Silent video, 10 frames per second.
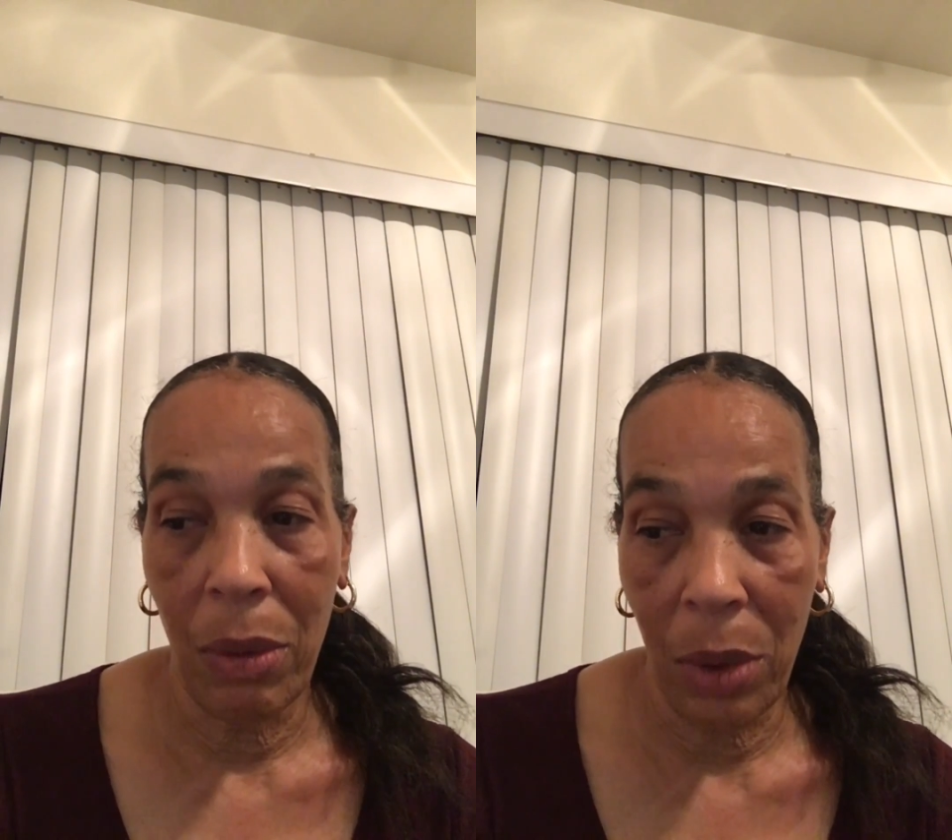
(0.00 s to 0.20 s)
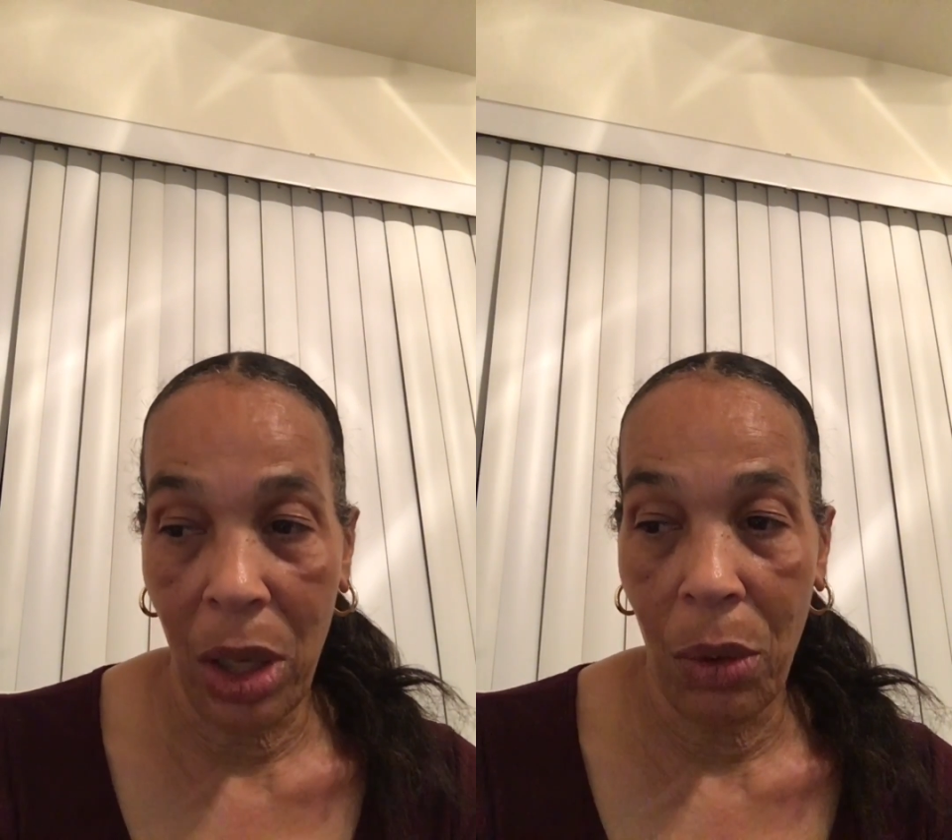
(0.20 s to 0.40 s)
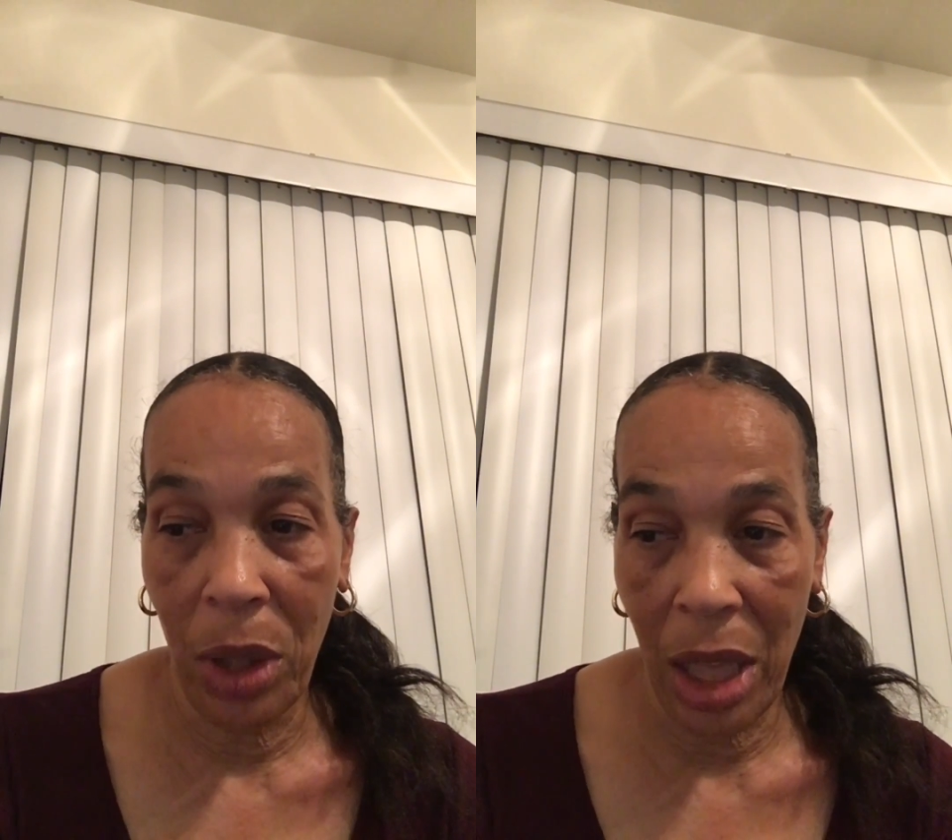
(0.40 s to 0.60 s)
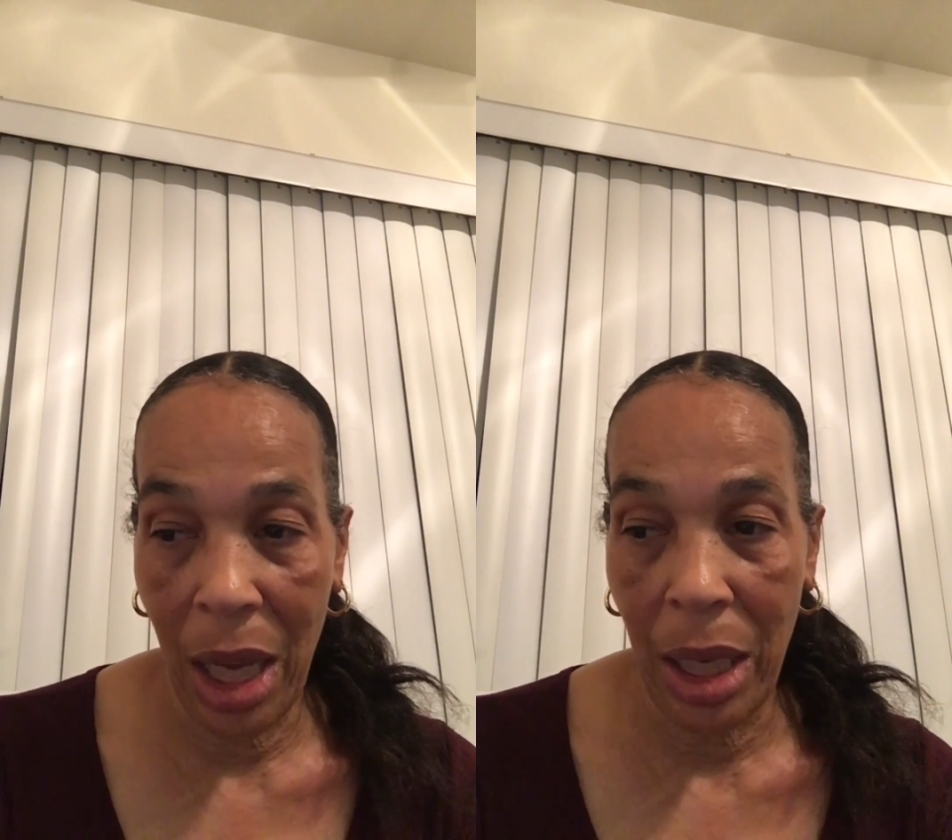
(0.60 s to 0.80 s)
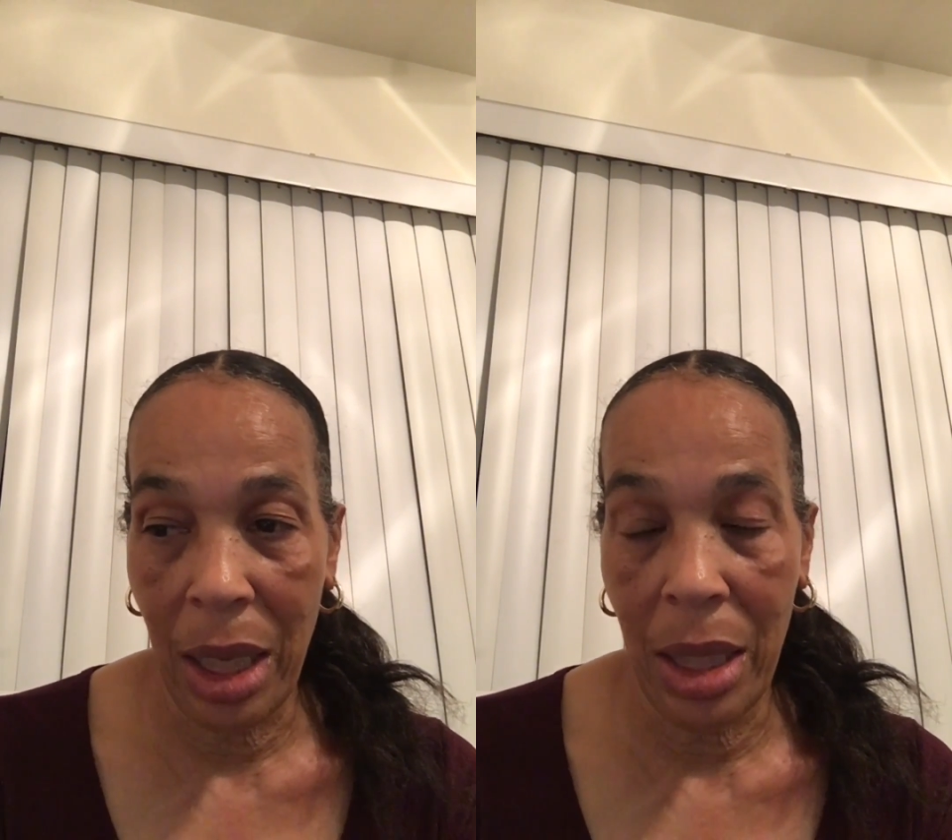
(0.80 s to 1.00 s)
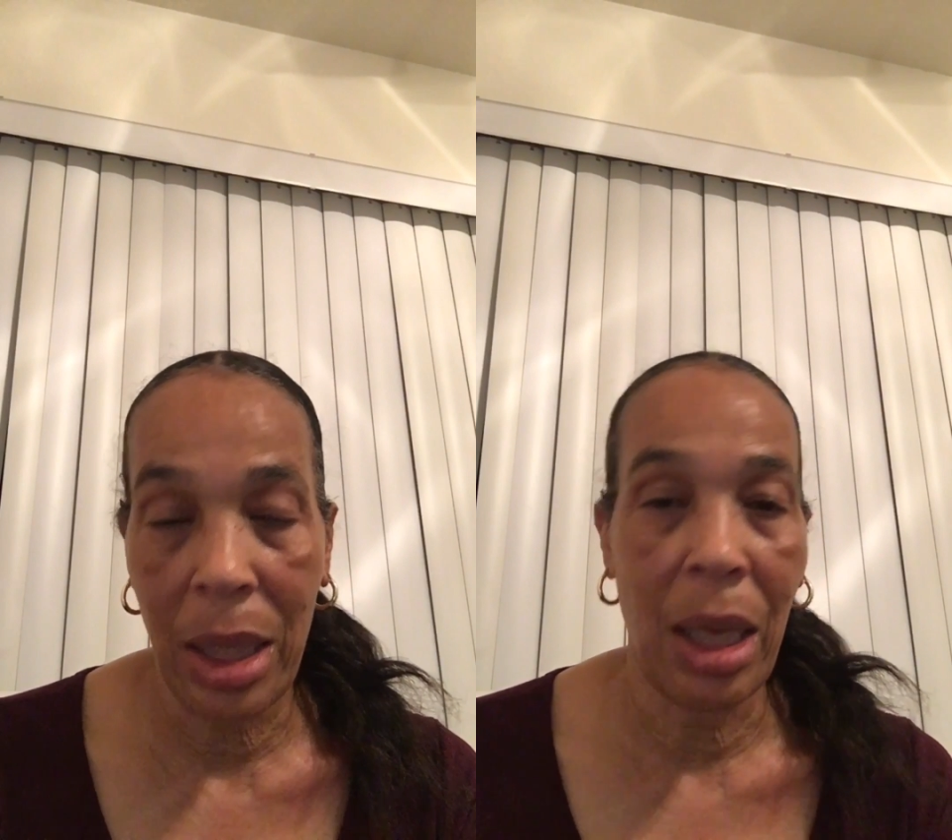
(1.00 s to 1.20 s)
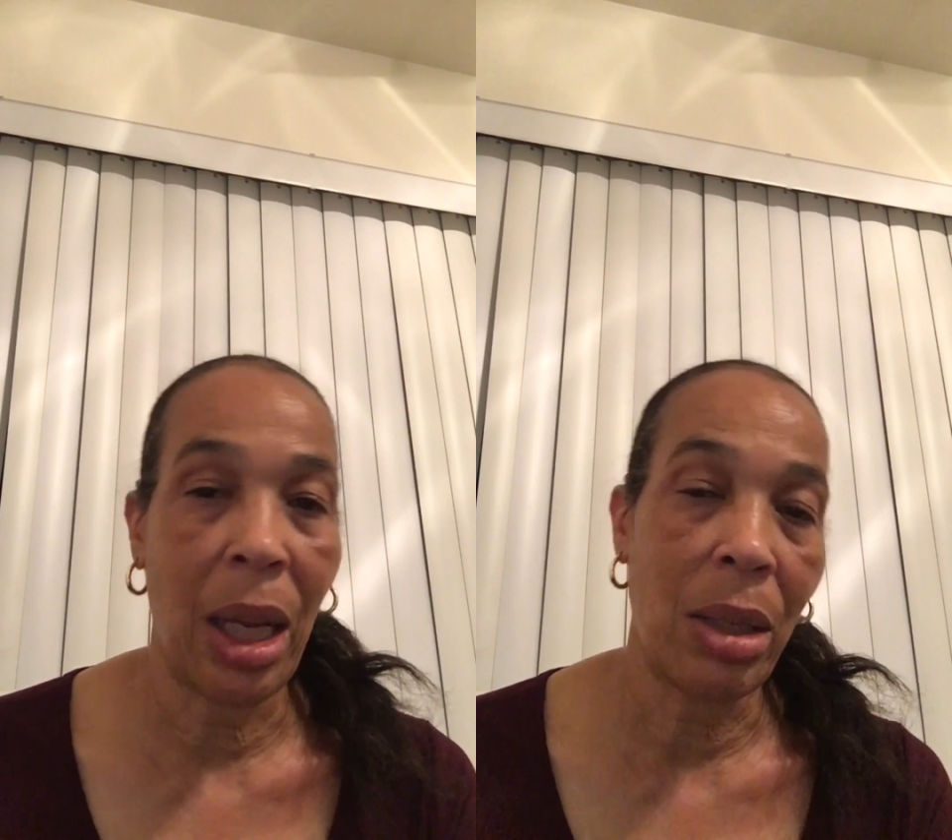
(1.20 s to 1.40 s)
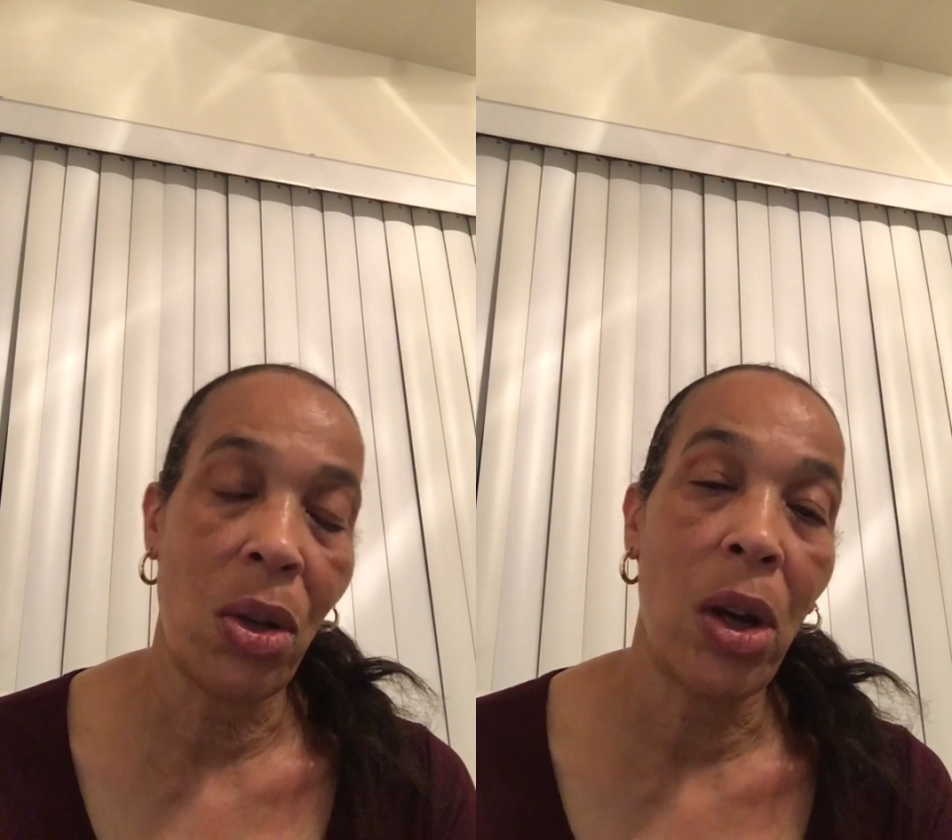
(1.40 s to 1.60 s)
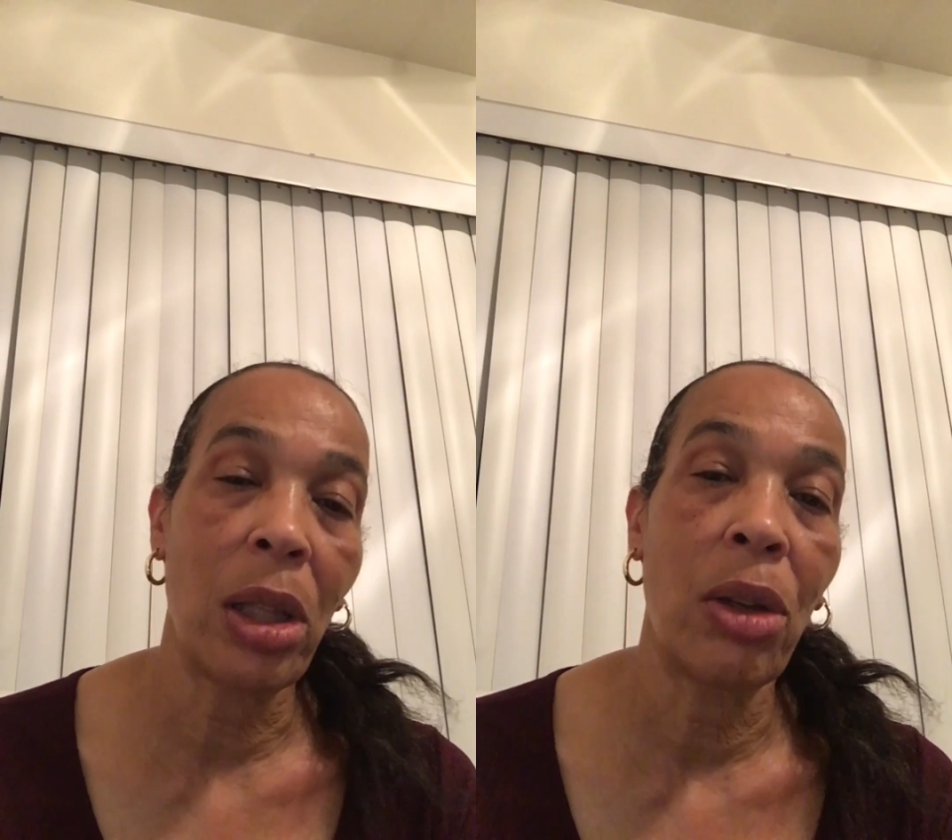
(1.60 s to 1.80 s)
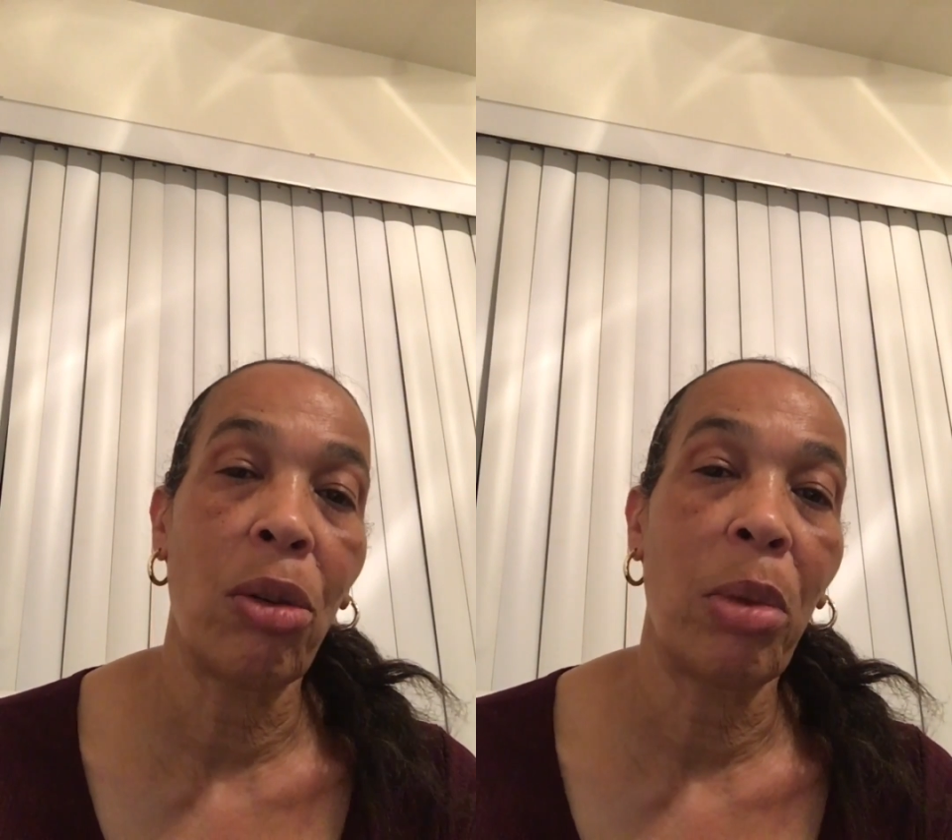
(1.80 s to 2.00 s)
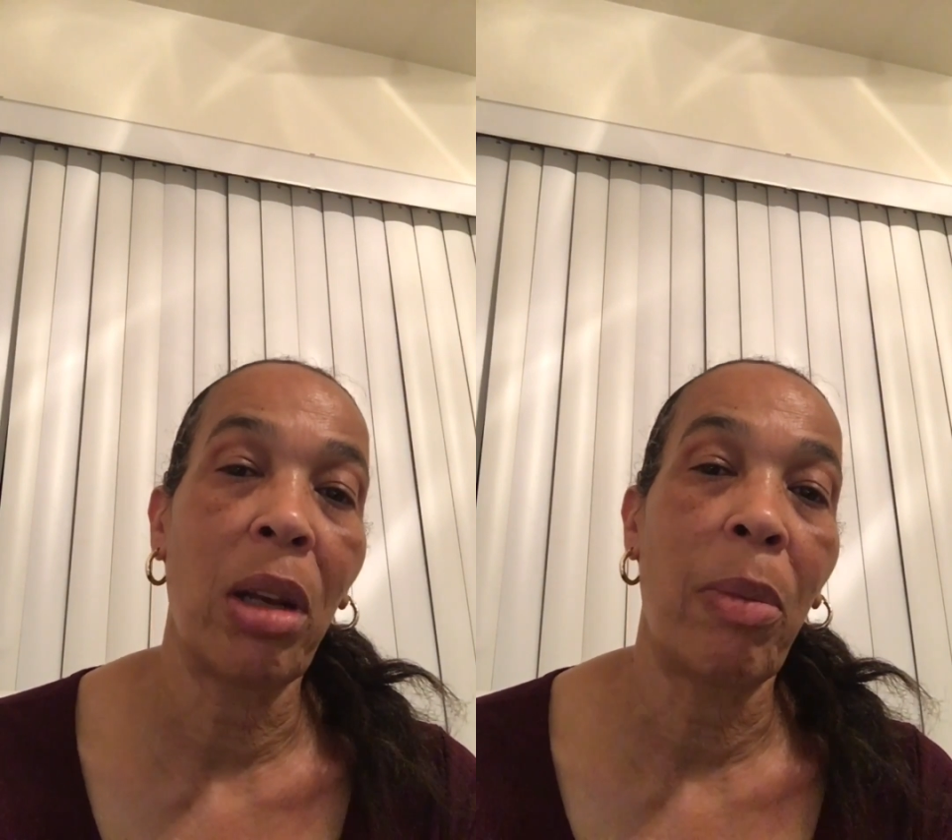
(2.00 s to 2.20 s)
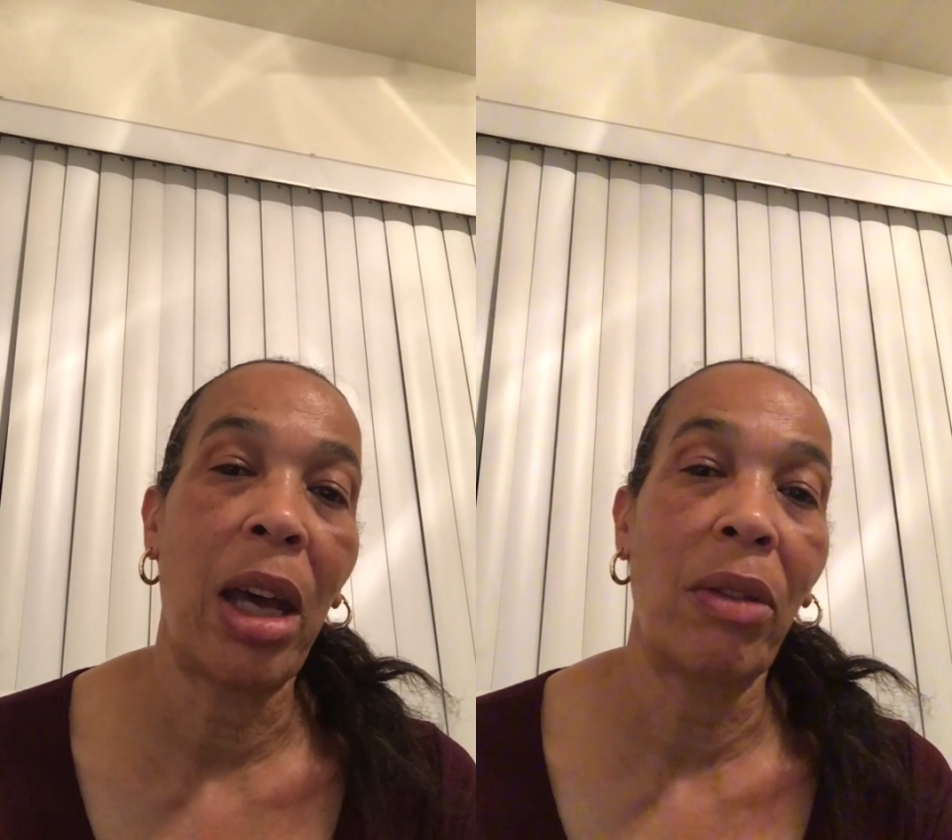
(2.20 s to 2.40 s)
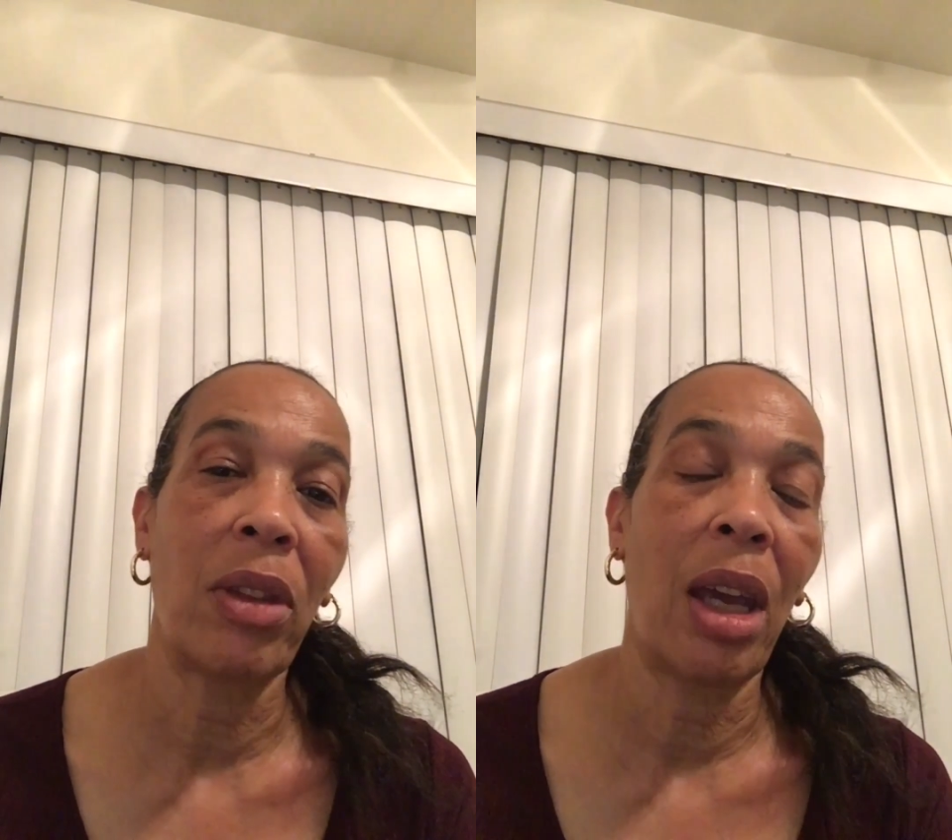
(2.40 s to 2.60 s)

We know what that is, and I talked a little bit about